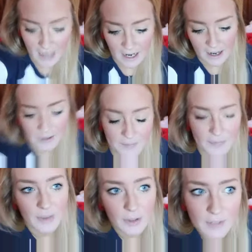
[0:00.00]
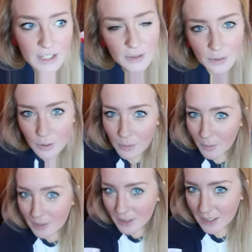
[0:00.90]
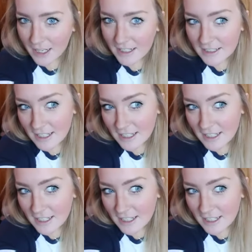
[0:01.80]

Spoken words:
Not really sure what we're doing yet